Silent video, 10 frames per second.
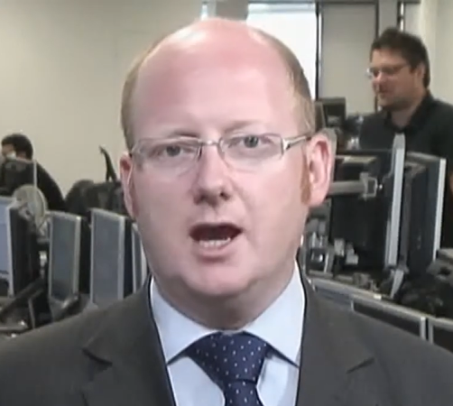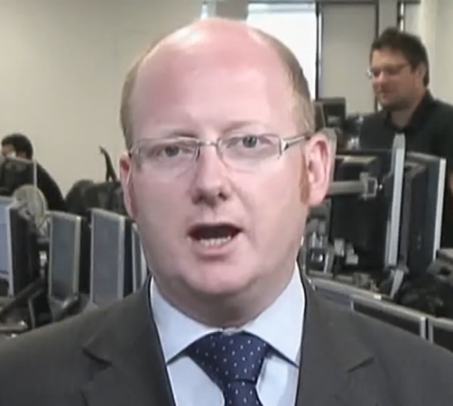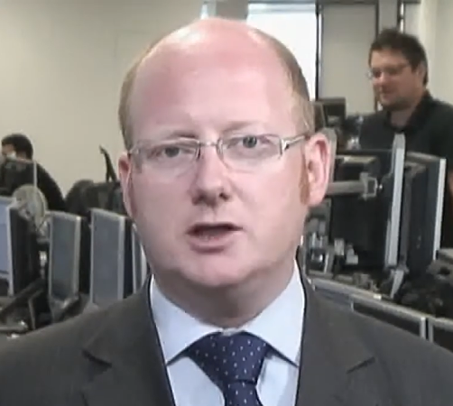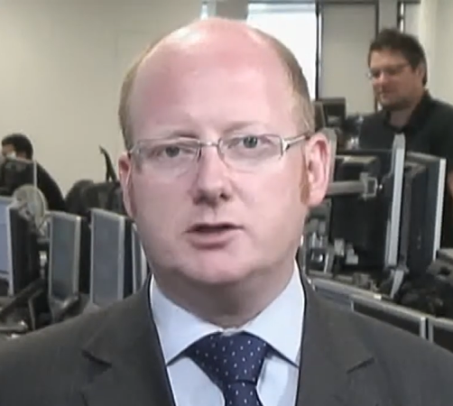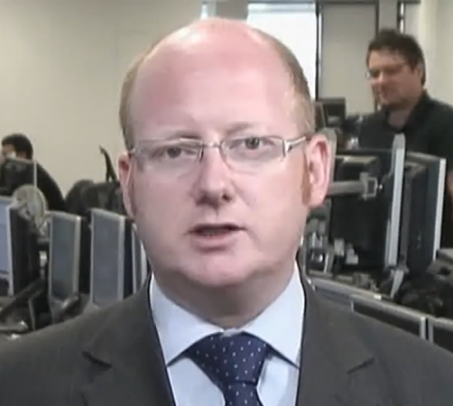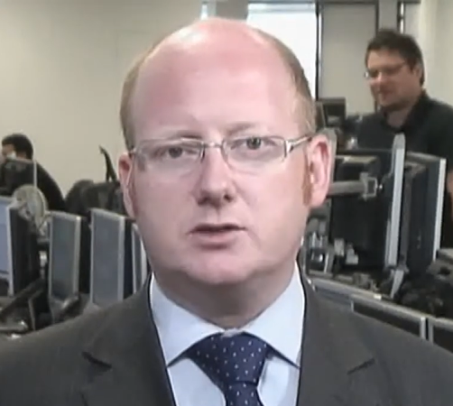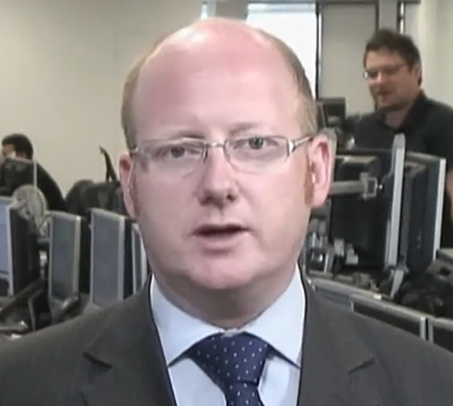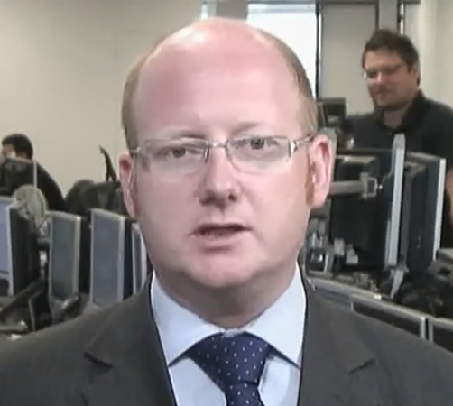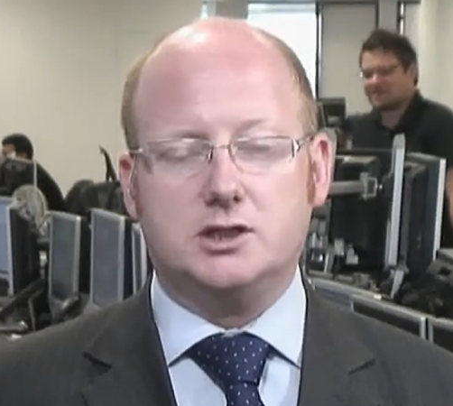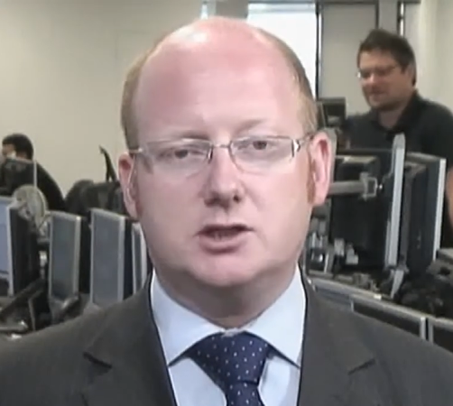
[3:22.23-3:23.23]
Speaker 1: and interest
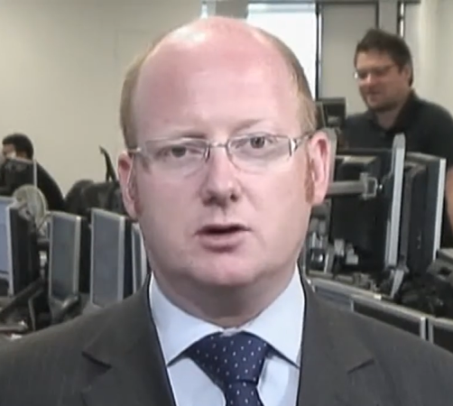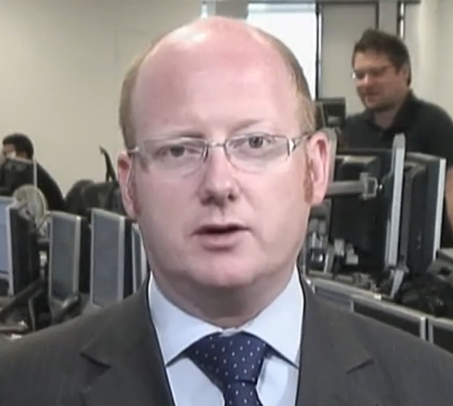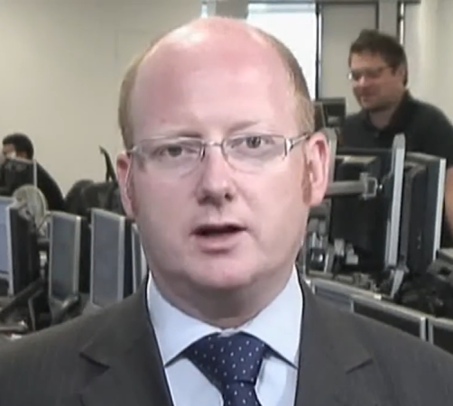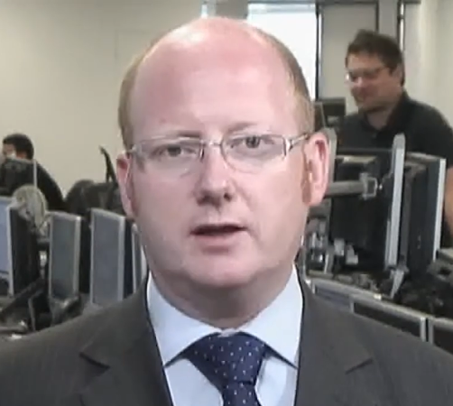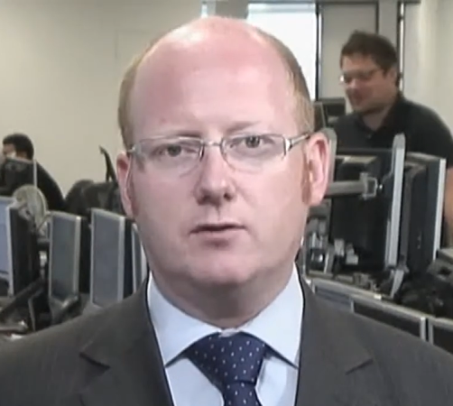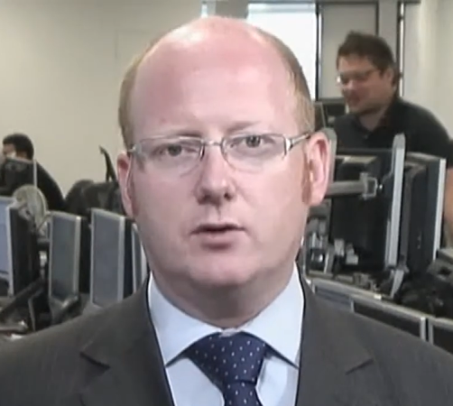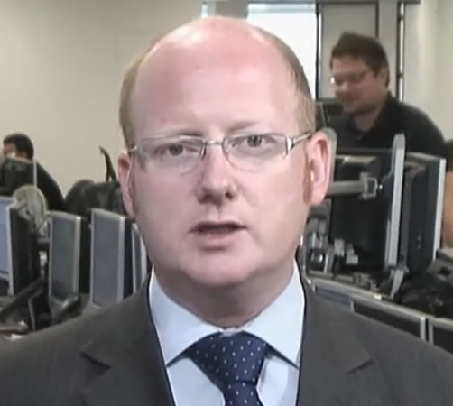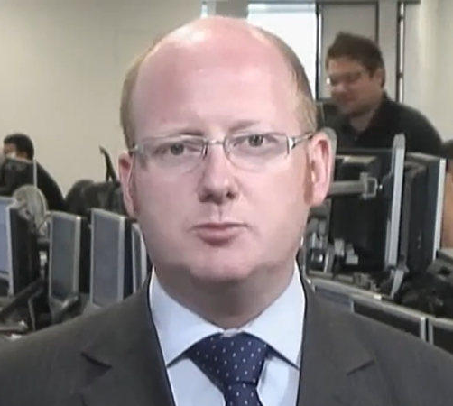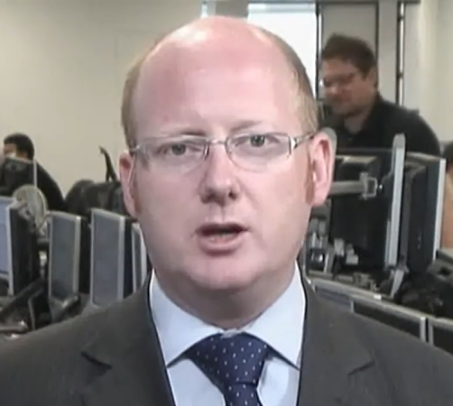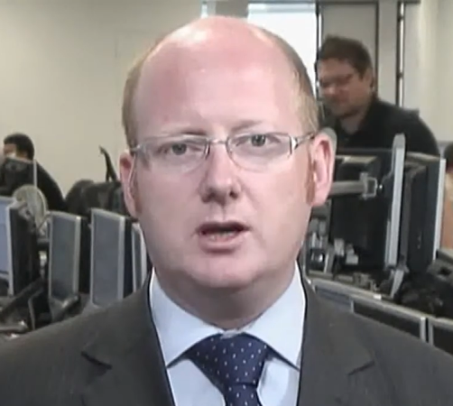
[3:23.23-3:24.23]
rates historically have
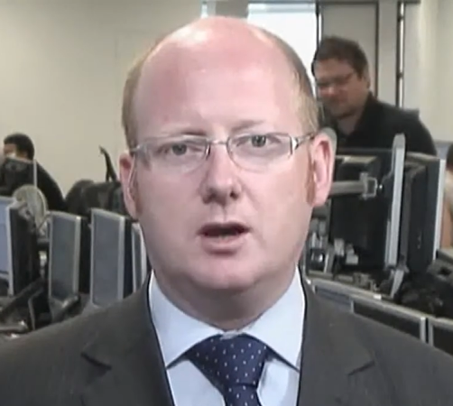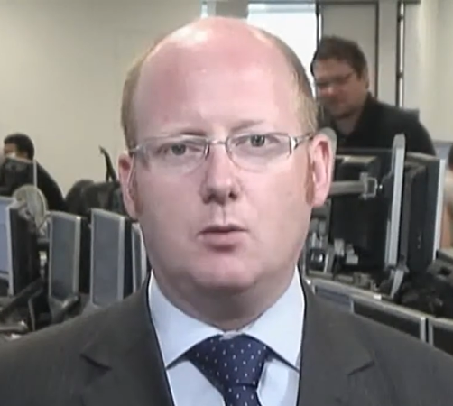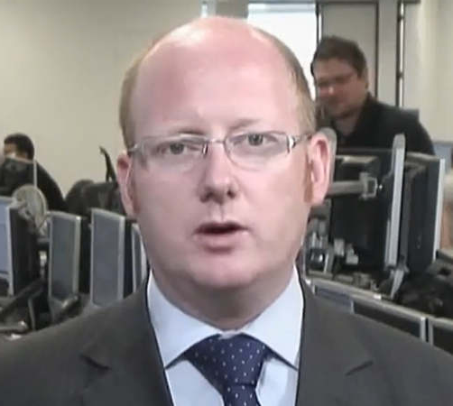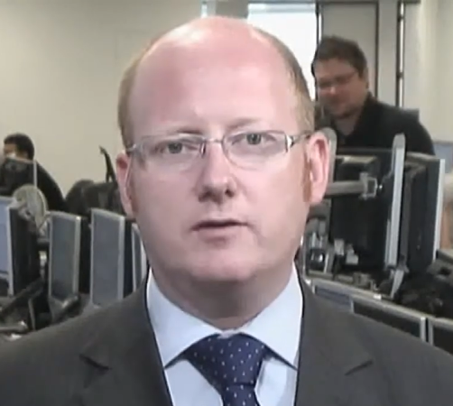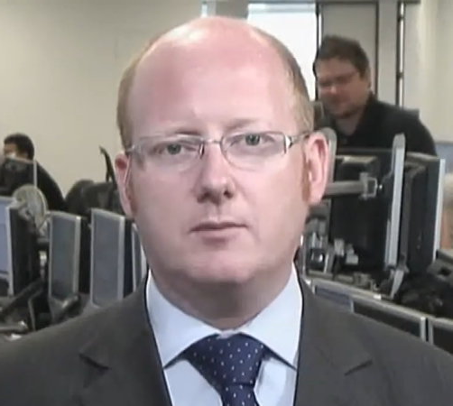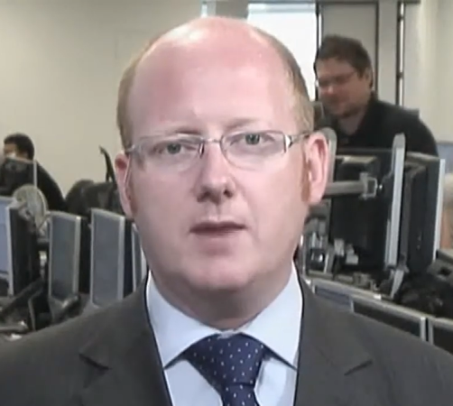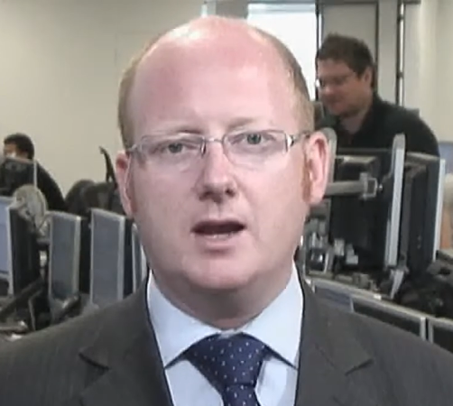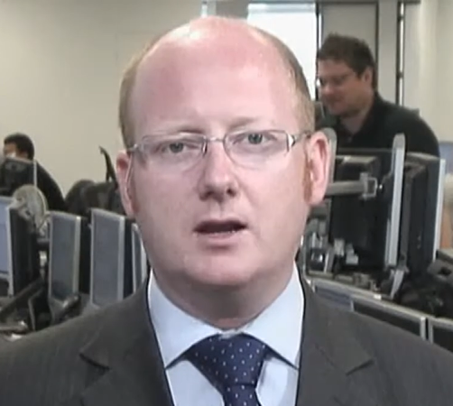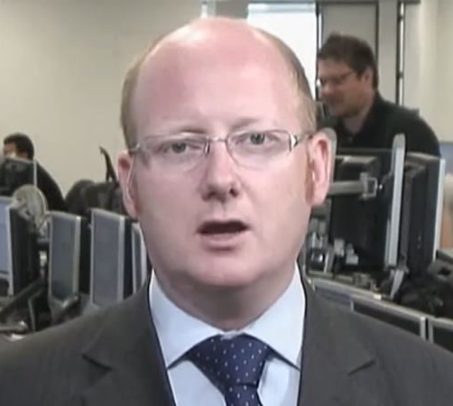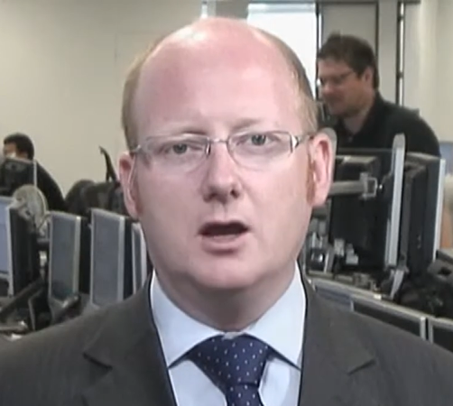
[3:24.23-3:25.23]
always been uh, one of the
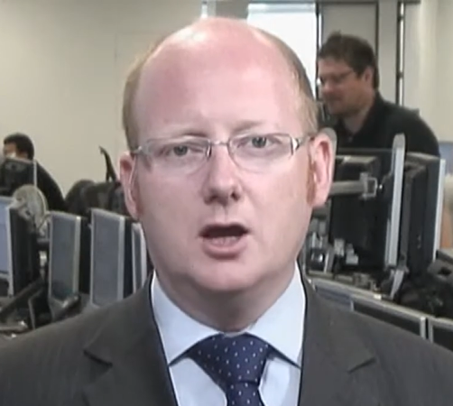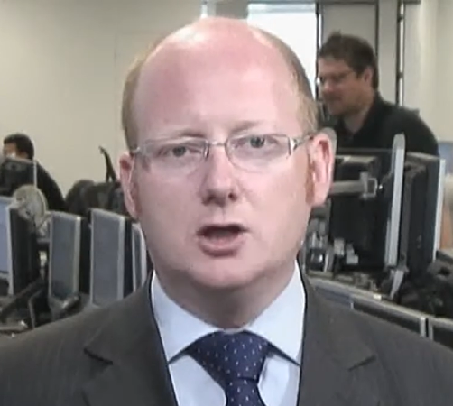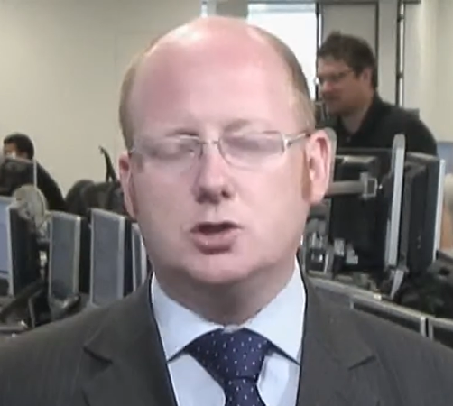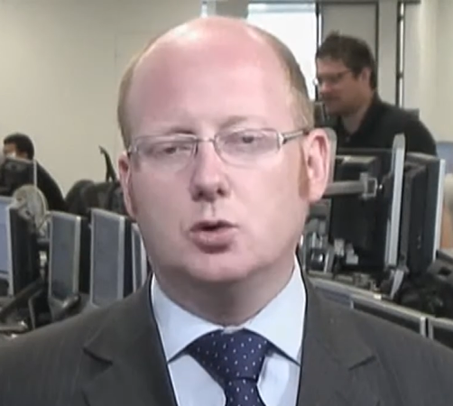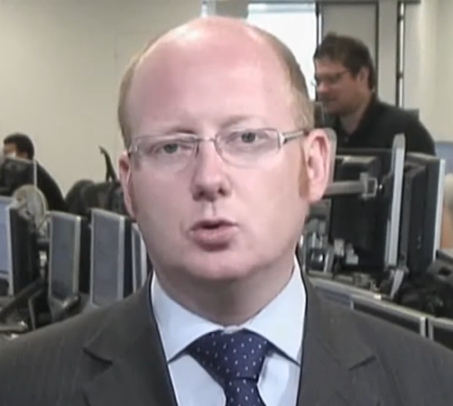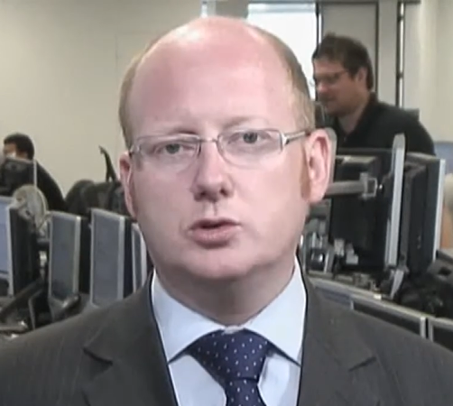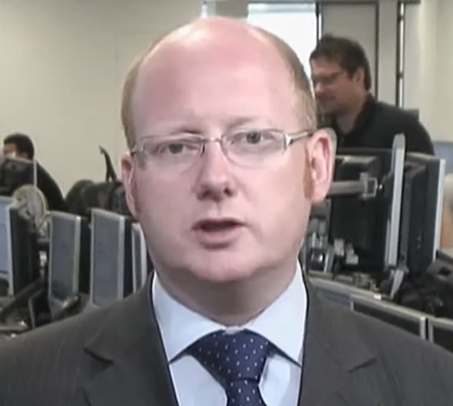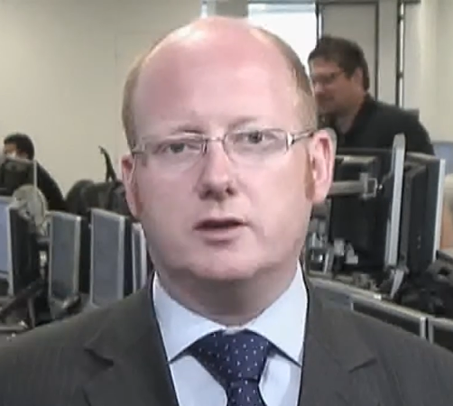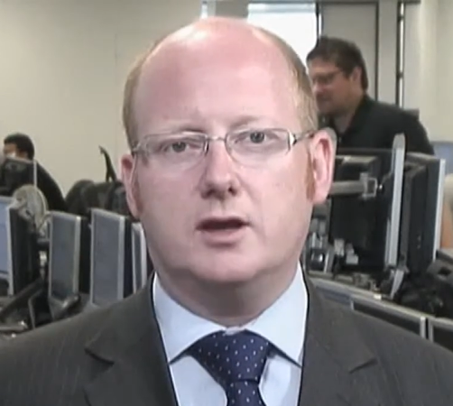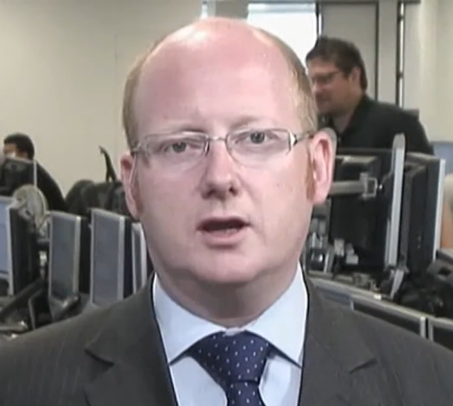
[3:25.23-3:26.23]
main tools
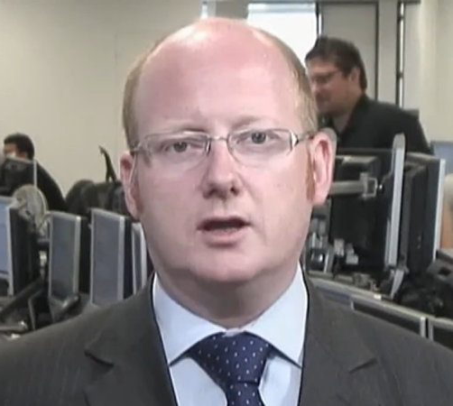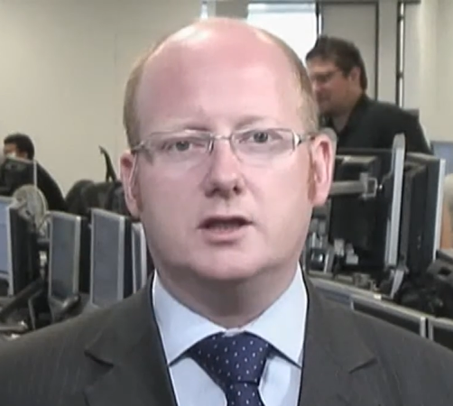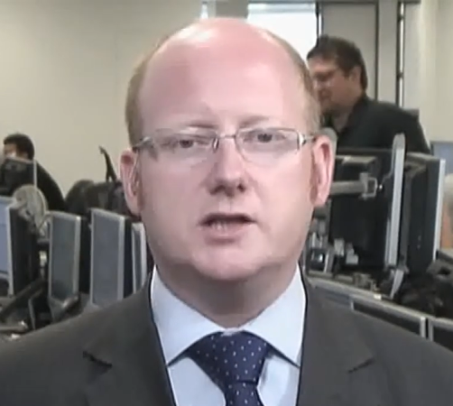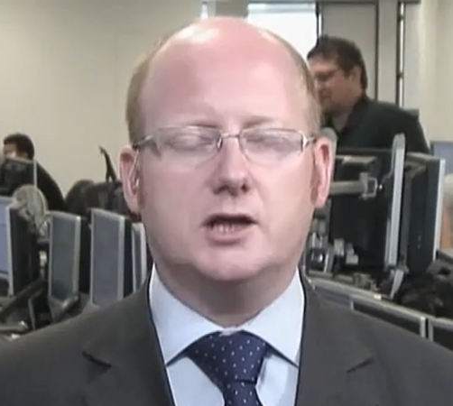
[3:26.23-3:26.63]
that the, the